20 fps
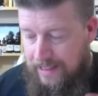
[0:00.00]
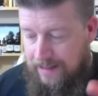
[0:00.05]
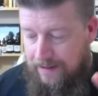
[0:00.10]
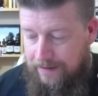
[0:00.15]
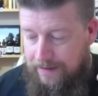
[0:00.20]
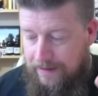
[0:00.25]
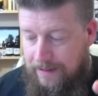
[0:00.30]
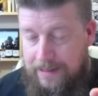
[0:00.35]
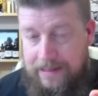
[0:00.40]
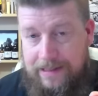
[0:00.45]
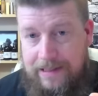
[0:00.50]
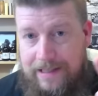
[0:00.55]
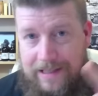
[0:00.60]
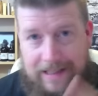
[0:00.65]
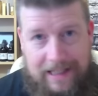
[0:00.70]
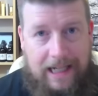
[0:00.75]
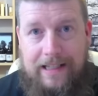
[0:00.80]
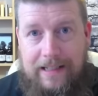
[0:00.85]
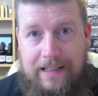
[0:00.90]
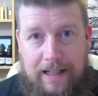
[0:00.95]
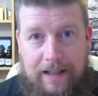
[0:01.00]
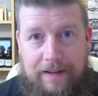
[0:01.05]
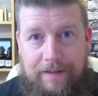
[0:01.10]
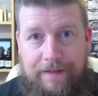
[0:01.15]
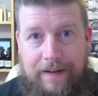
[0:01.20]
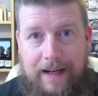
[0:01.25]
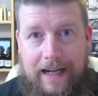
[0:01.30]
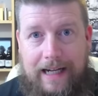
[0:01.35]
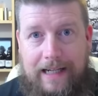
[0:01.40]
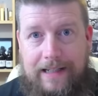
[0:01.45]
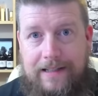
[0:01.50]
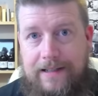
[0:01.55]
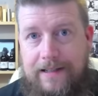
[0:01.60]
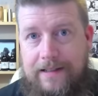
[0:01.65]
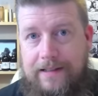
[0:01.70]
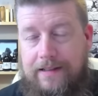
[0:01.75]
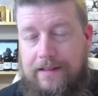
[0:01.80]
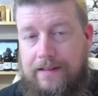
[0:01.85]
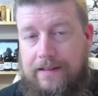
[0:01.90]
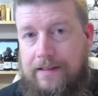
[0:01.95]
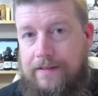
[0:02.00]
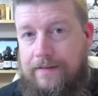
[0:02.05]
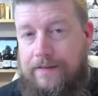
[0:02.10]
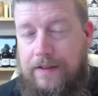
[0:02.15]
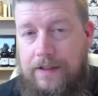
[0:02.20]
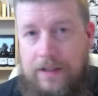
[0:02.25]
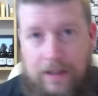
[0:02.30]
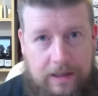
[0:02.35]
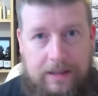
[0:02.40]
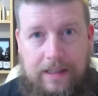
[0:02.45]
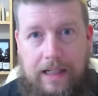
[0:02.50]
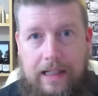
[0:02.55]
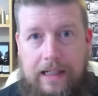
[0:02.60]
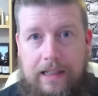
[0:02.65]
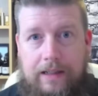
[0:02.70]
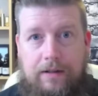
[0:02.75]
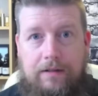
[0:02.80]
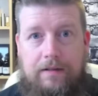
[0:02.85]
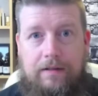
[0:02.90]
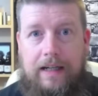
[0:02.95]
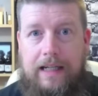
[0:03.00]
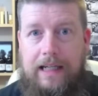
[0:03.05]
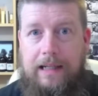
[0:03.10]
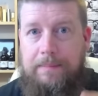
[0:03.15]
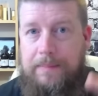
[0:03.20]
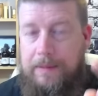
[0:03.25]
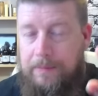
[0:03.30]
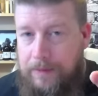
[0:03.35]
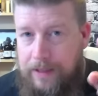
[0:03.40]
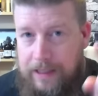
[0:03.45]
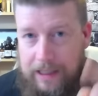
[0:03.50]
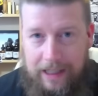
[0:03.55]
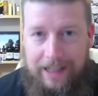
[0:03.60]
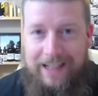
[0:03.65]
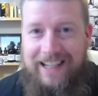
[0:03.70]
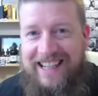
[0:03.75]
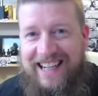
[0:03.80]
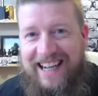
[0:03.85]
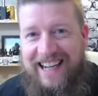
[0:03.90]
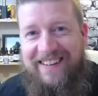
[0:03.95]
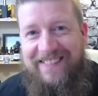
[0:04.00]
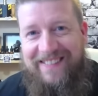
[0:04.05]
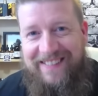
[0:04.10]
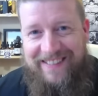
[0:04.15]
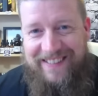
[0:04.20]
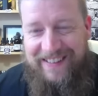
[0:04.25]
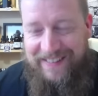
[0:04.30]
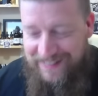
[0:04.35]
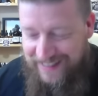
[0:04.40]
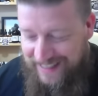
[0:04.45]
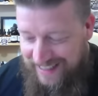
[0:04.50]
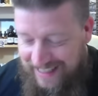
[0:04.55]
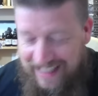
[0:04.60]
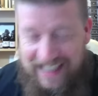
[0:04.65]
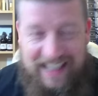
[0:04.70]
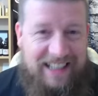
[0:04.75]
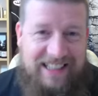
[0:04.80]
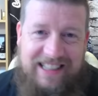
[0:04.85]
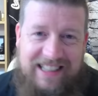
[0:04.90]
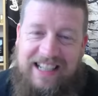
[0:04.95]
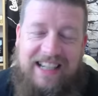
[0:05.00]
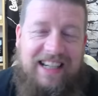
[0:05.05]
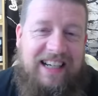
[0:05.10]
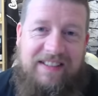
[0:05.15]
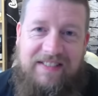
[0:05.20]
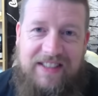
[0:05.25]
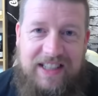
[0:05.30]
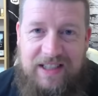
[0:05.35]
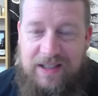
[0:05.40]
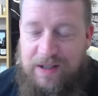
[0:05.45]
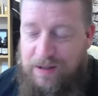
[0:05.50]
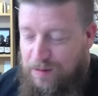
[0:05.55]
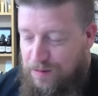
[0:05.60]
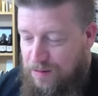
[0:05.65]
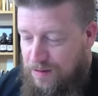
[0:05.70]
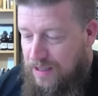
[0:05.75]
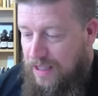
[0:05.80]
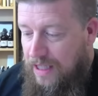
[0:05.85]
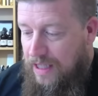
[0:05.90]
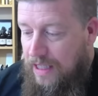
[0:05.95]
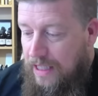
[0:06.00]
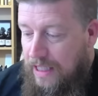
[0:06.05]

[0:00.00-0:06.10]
I'm going to stick to the facts. Not done it already, but we're going to go. I can't even talk.